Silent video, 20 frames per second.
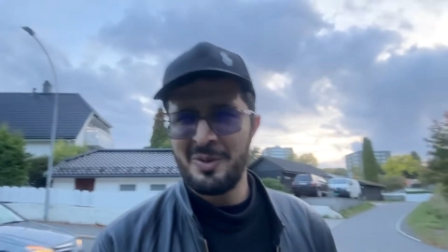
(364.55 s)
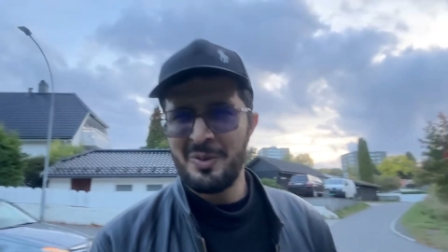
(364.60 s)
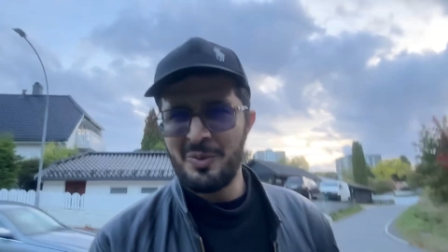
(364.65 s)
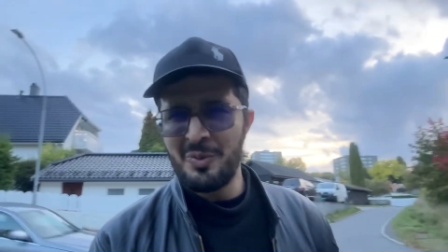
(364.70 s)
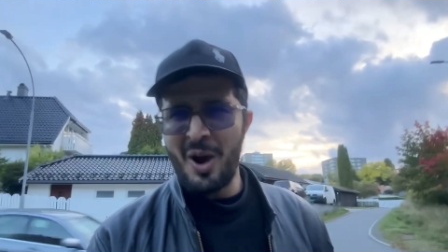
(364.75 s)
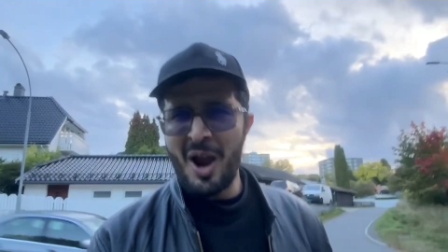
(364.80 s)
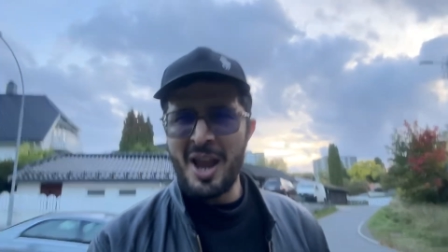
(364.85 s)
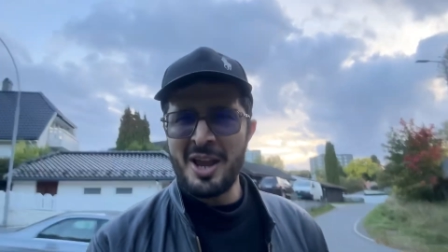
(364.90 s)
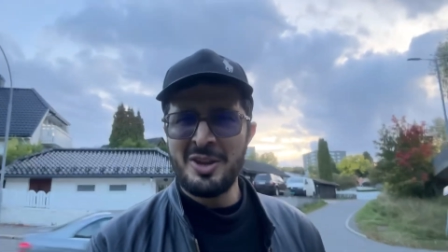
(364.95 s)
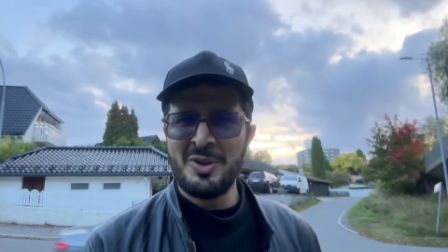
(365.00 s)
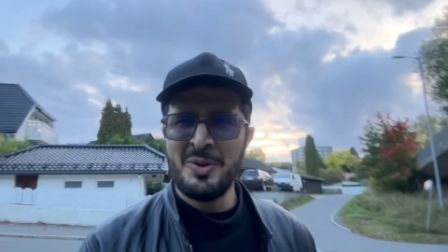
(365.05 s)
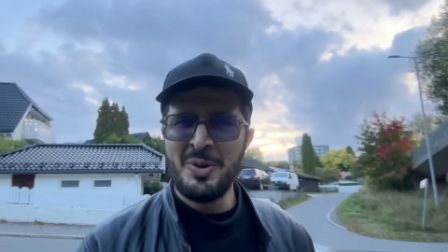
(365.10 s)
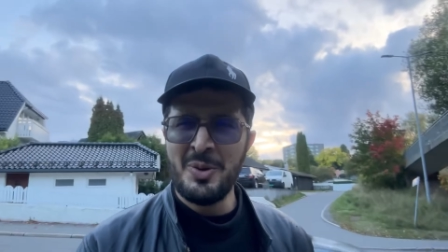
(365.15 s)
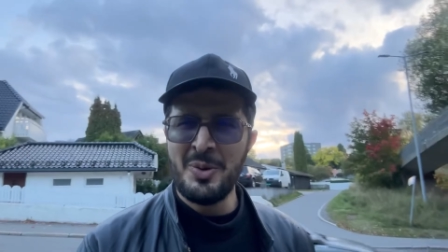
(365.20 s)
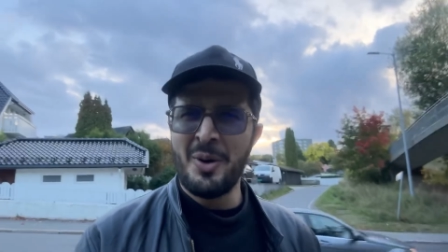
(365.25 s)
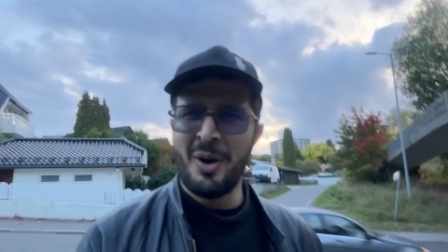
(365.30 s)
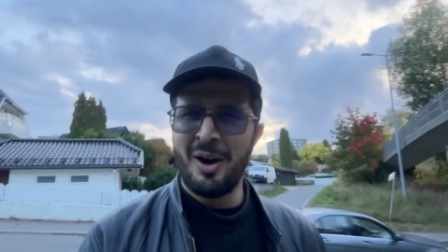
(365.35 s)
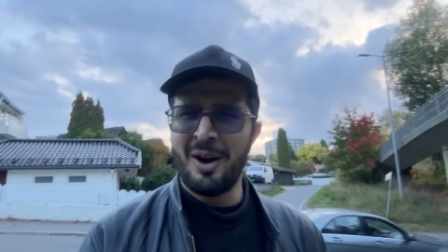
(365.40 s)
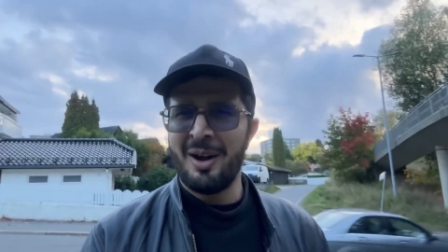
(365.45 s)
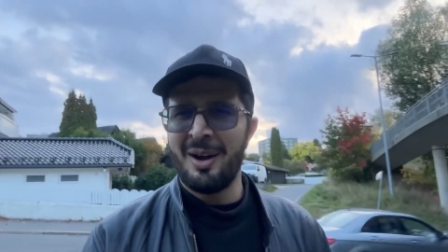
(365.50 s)
Why
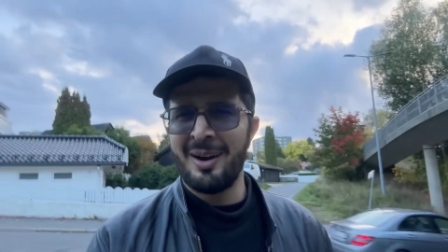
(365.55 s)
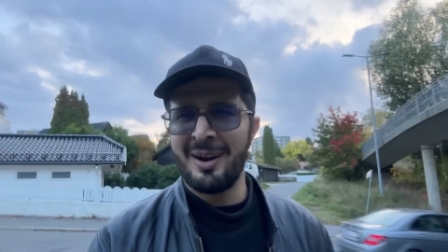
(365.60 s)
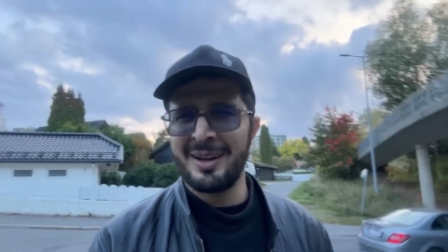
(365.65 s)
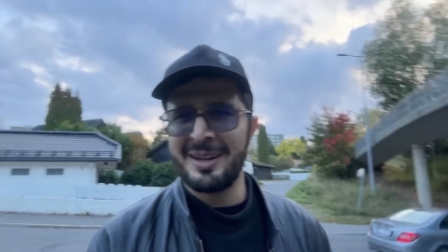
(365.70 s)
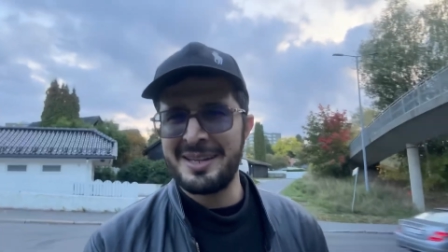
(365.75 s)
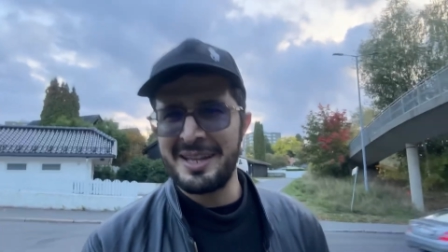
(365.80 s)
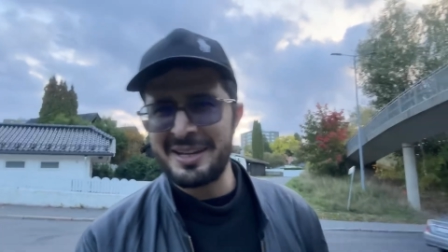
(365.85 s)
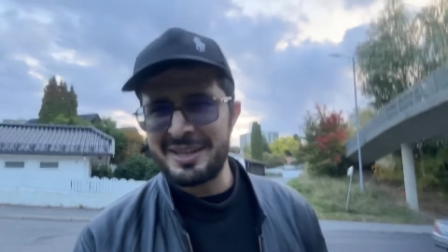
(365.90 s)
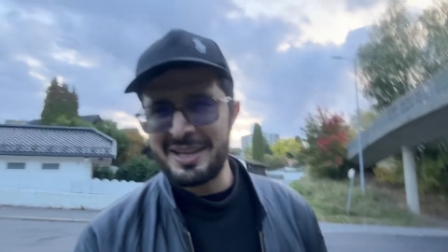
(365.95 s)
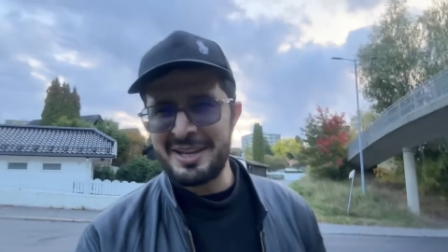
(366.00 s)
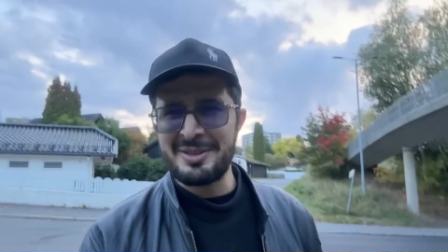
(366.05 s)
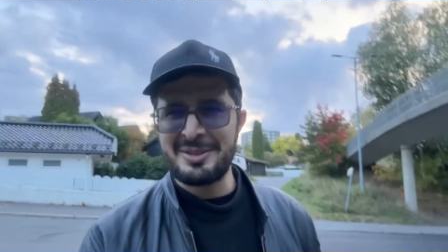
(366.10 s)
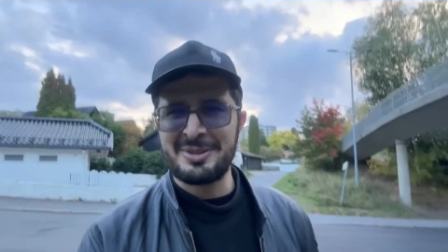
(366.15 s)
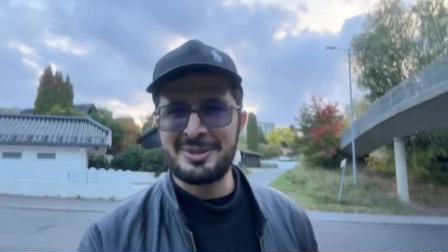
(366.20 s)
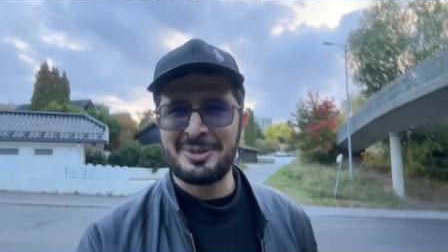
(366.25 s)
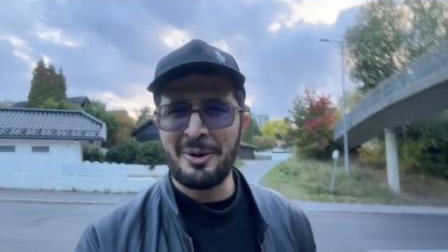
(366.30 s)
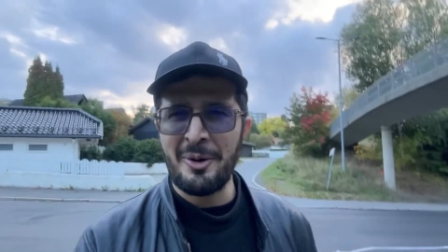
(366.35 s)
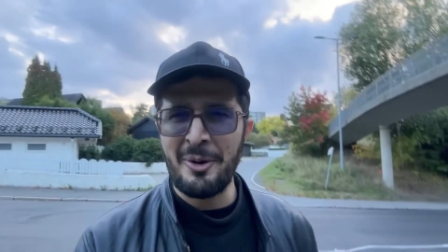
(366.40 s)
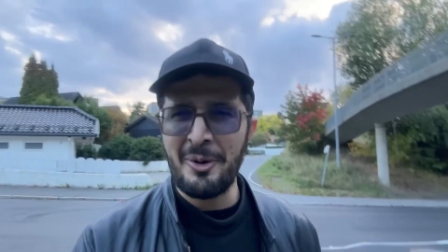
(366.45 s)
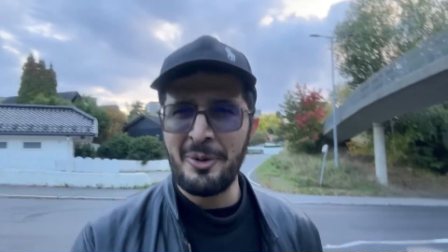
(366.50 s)
you are getting
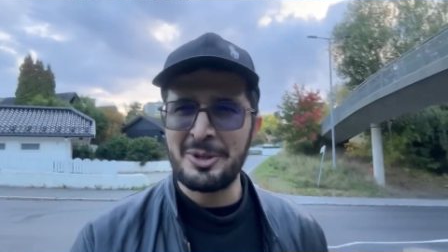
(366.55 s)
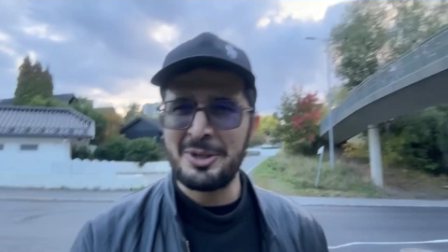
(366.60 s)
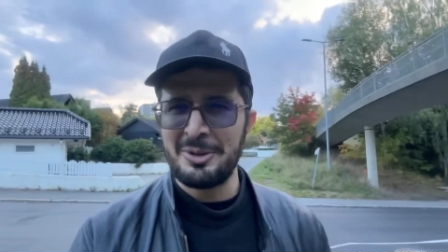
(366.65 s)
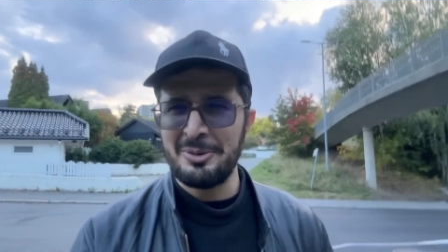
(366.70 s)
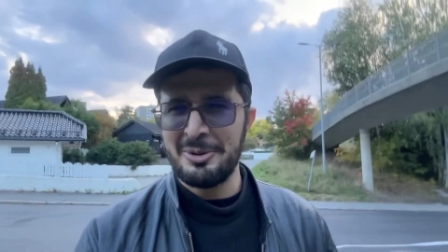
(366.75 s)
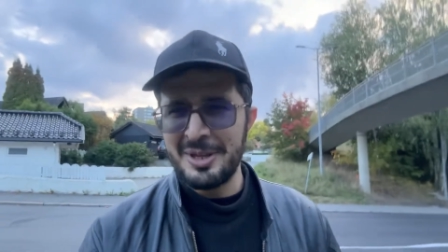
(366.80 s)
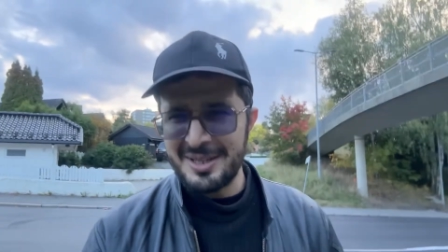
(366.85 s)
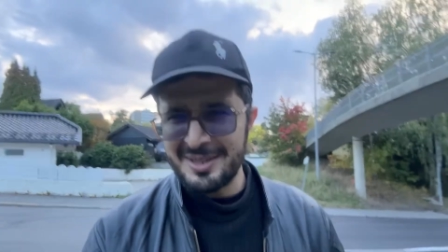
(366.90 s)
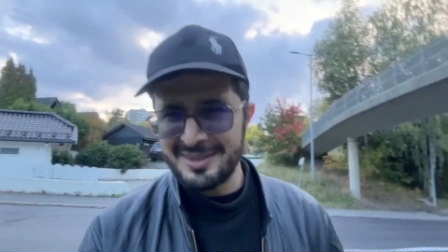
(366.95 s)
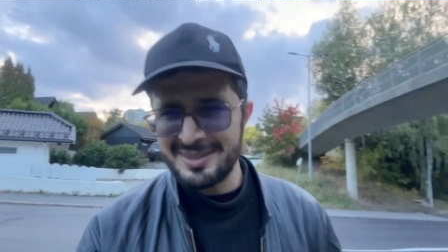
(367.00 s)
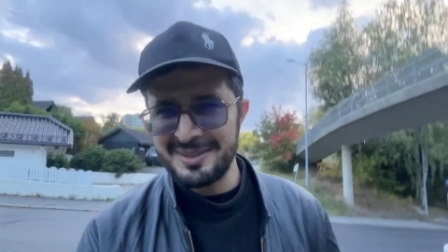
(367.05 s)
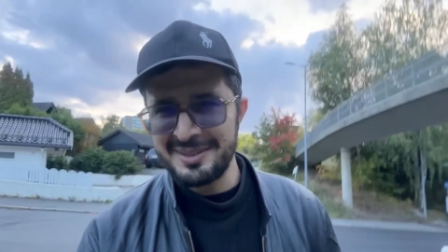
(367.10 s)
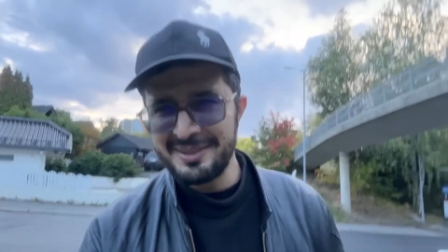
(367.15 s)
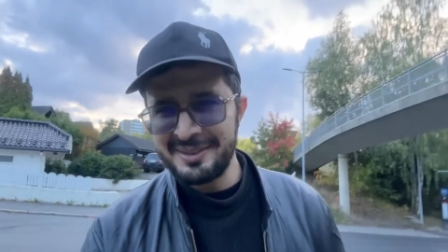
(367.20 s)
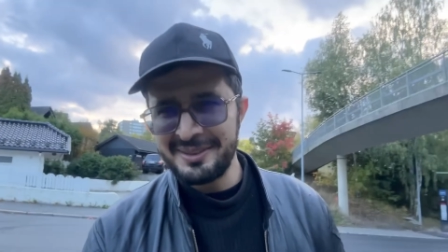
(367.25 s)
so curious?